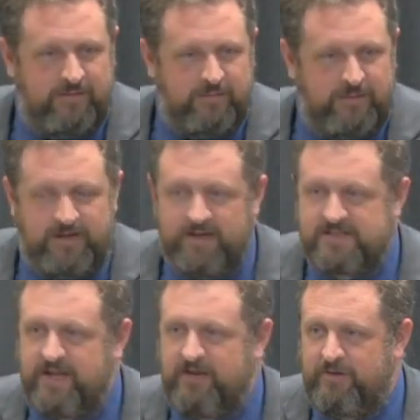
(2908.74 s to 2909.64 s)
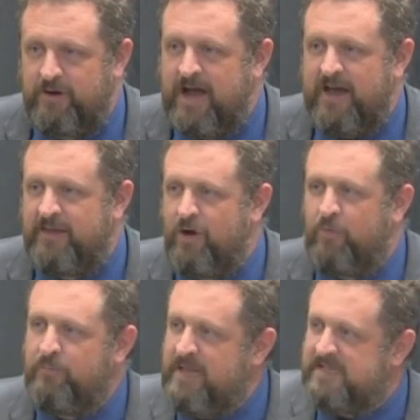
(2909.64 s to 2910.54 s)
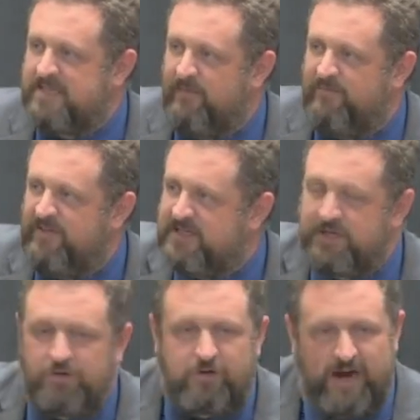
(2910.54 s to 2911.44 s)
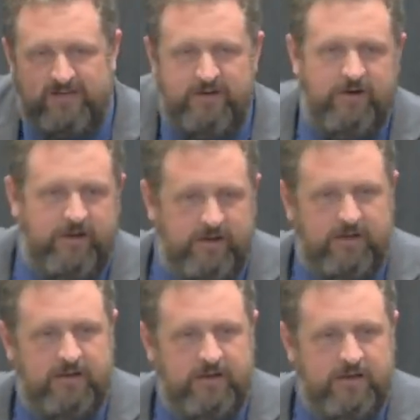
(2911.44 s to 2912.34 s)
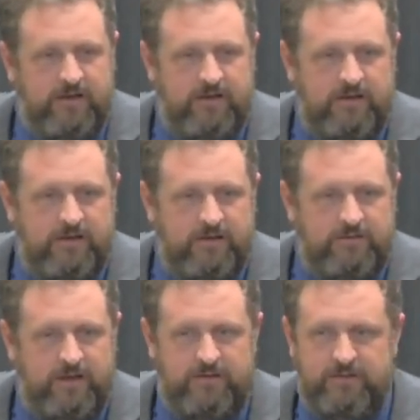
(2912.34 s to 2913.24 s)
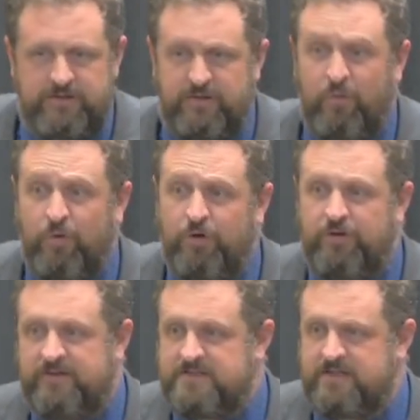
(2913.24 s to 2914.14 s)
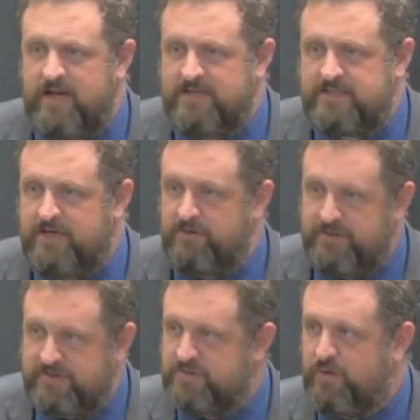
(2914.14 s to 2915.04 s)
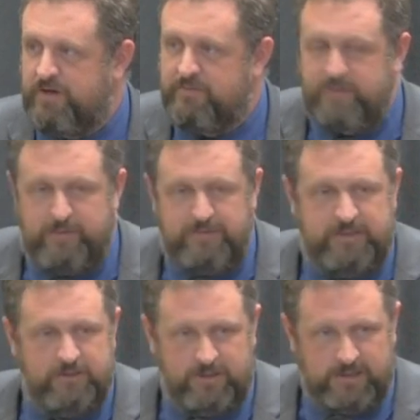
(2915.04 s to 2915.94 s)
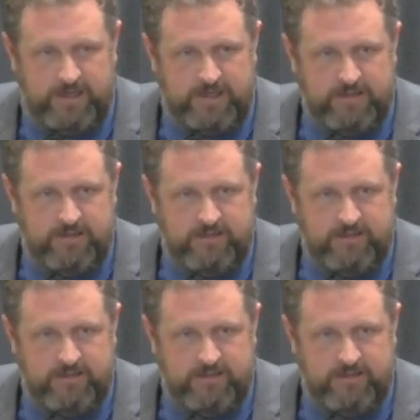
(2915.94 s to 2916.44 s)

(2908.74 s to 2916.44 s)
because they, they're not, they don't meet some physical criteria that, that the world has, has said you this is what people need to look like.